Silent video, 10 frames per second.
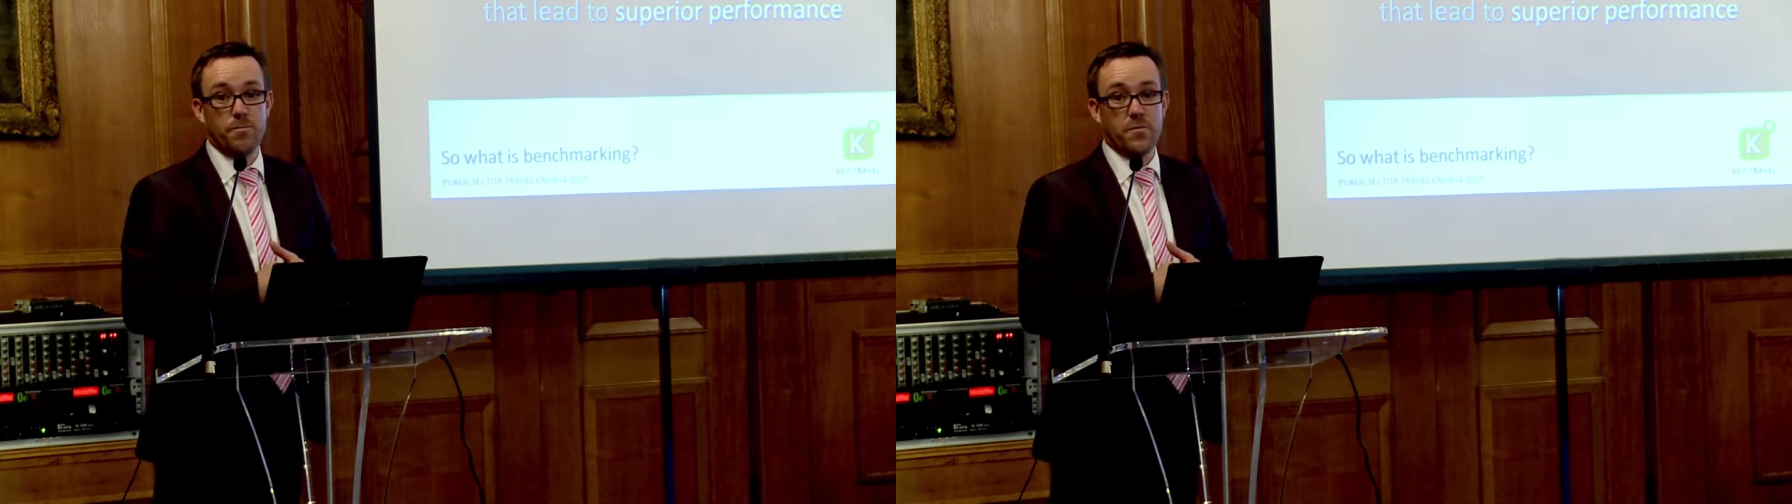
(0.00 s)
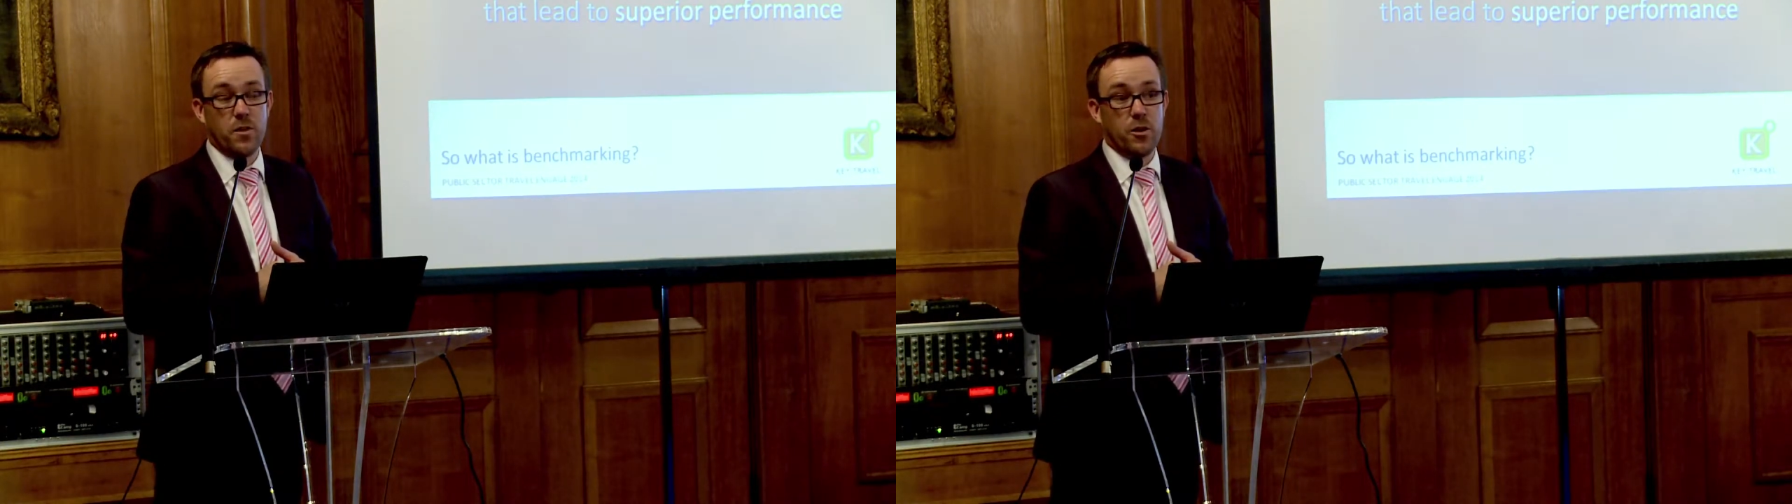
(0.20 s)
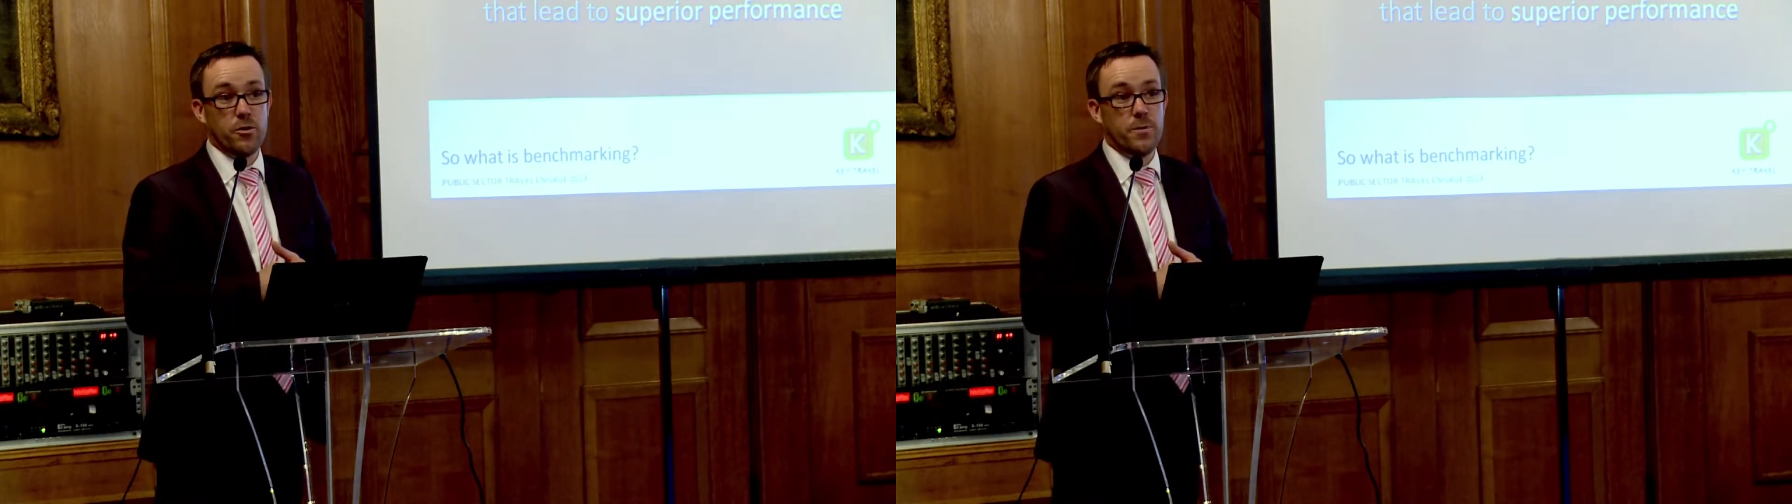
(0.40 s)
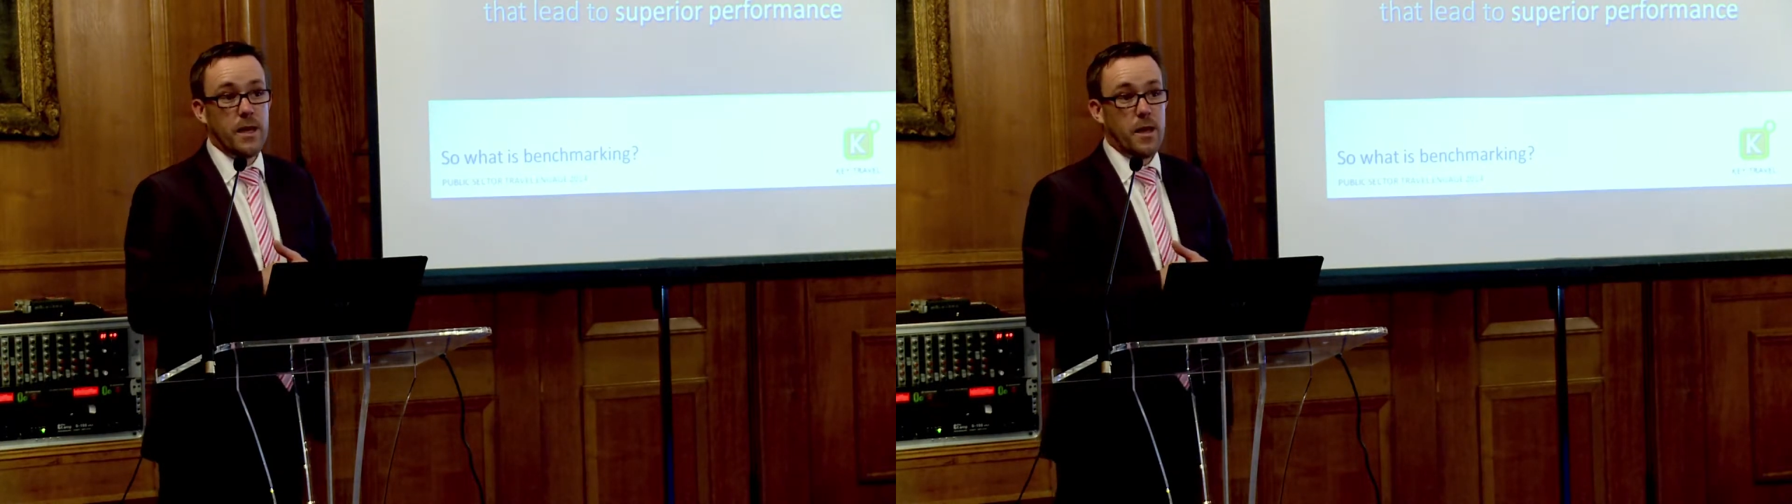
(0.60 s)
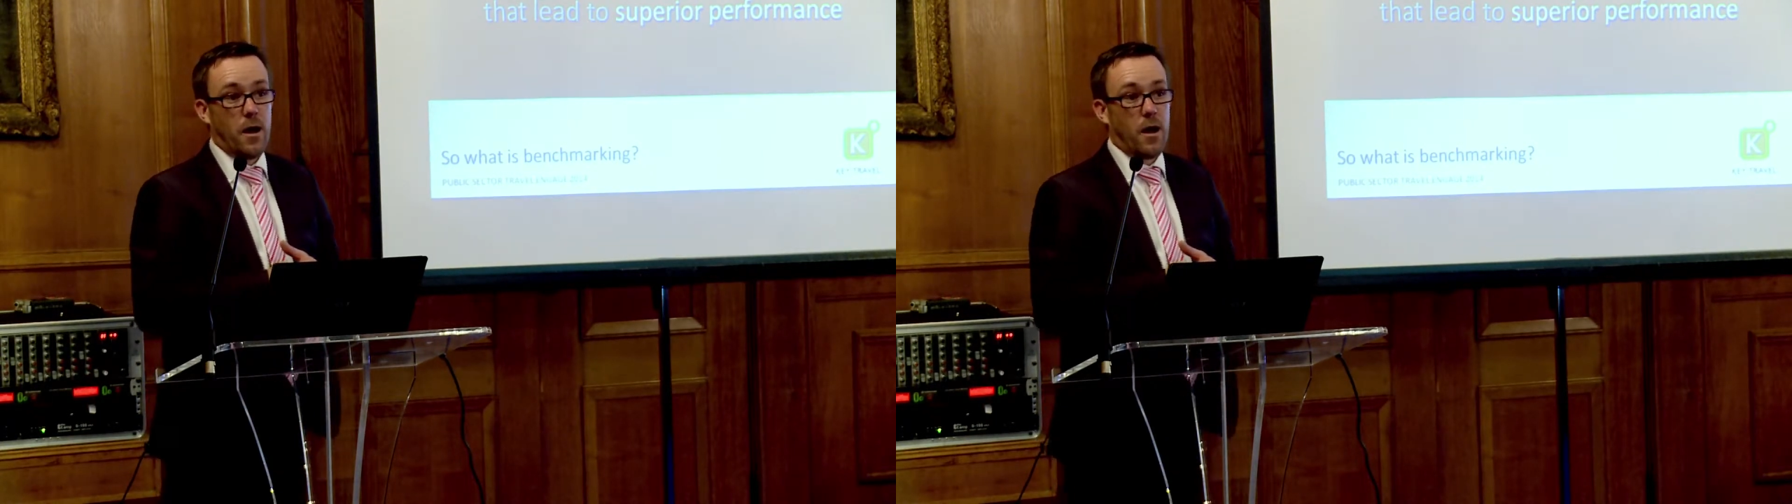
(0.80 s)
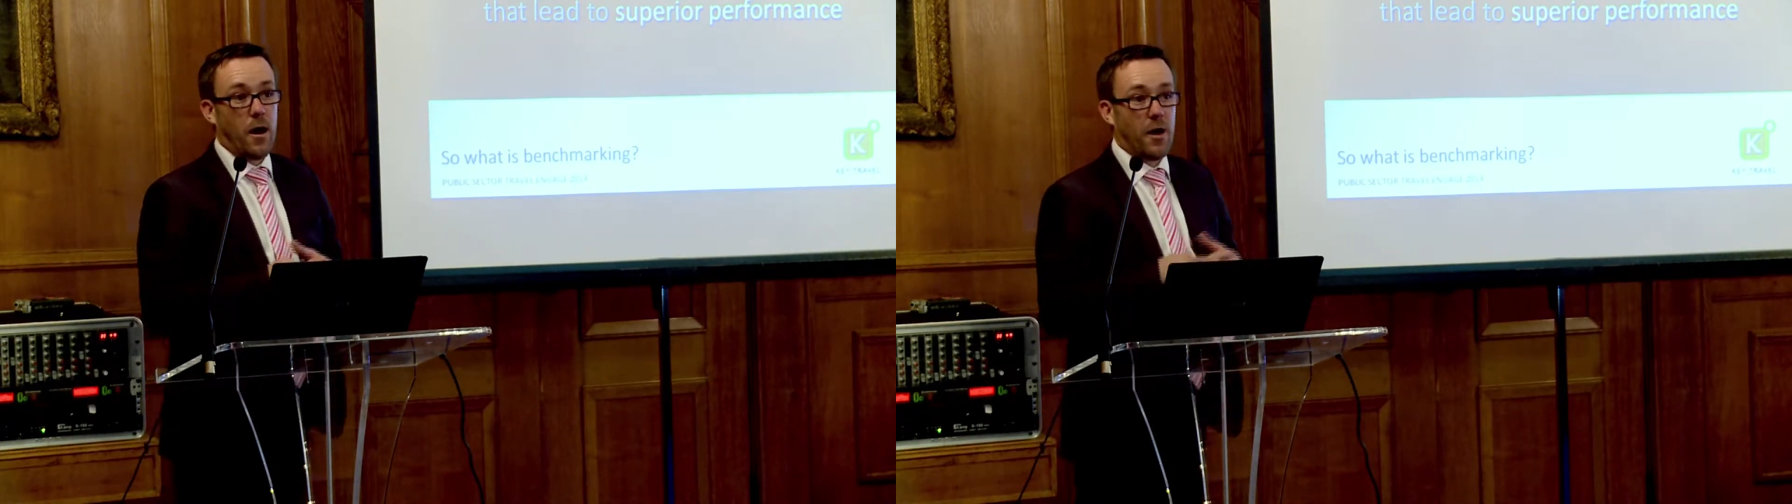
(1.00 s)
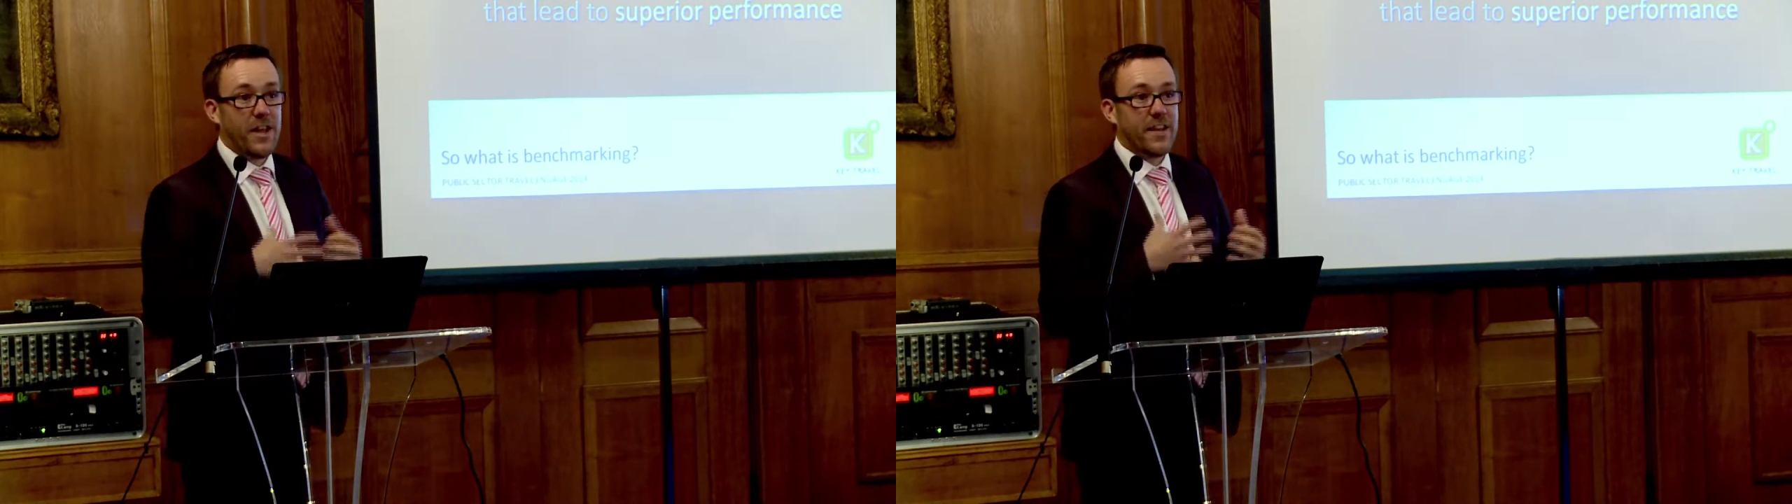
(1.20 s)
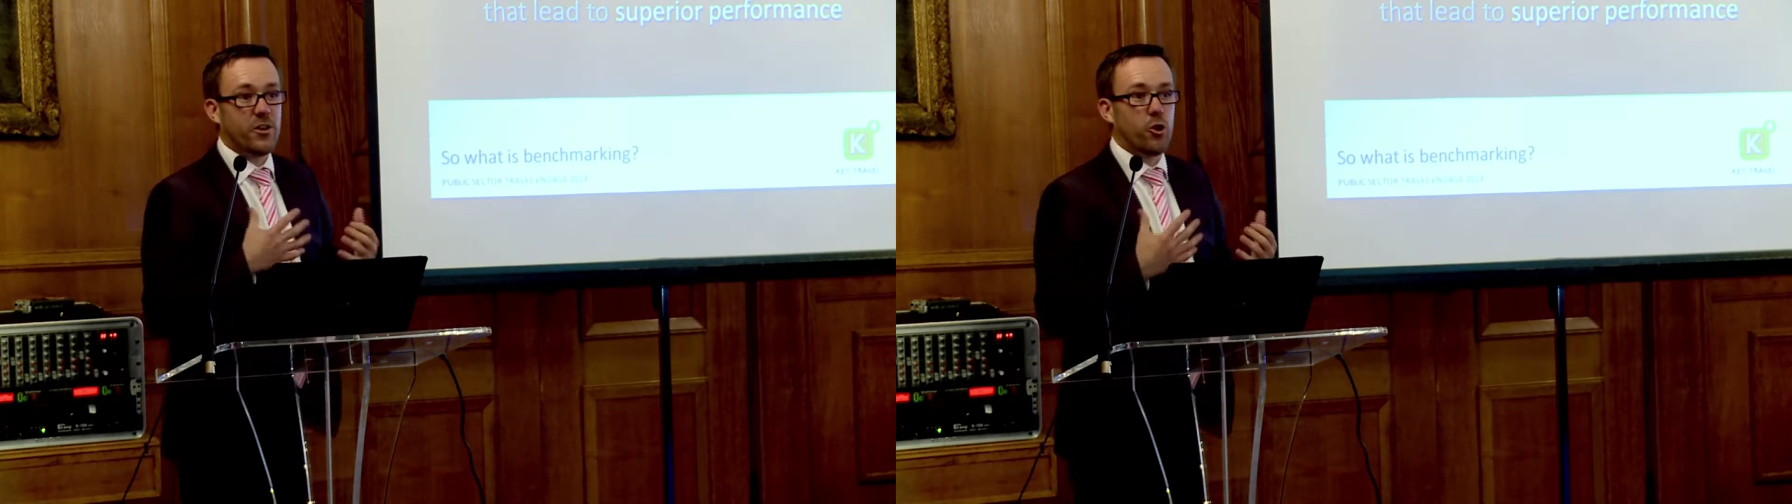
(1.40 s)
So I think
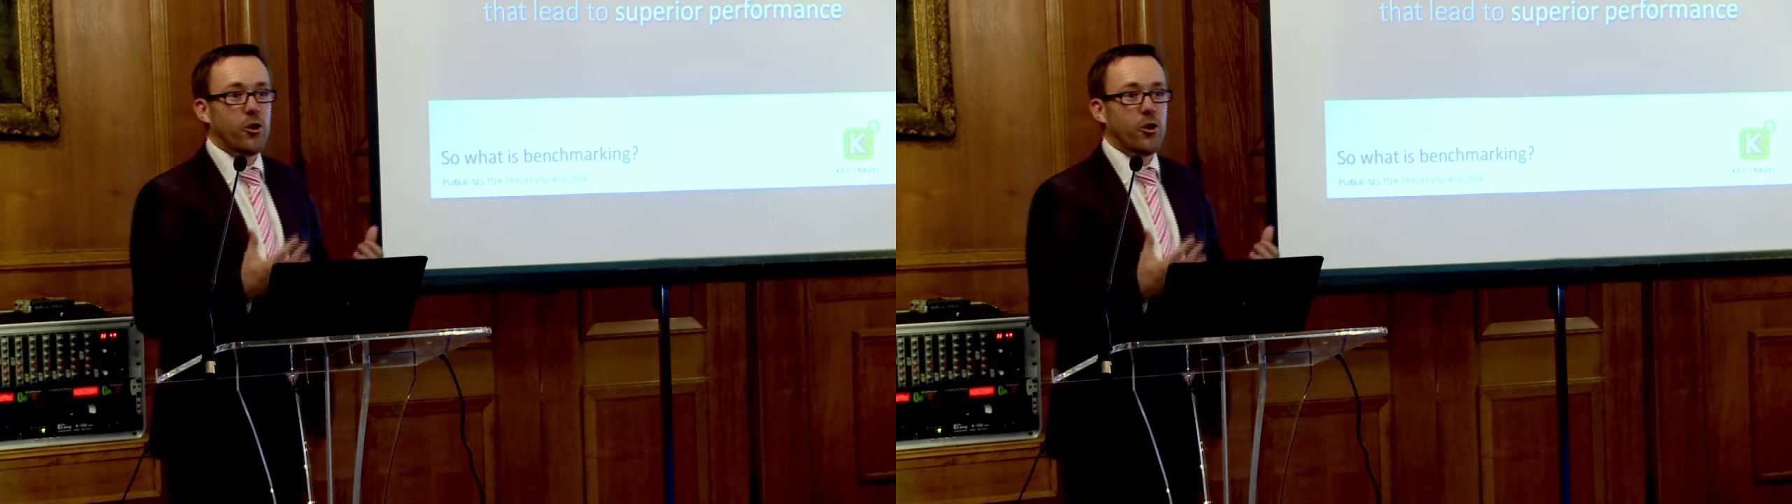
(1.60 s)
it's a good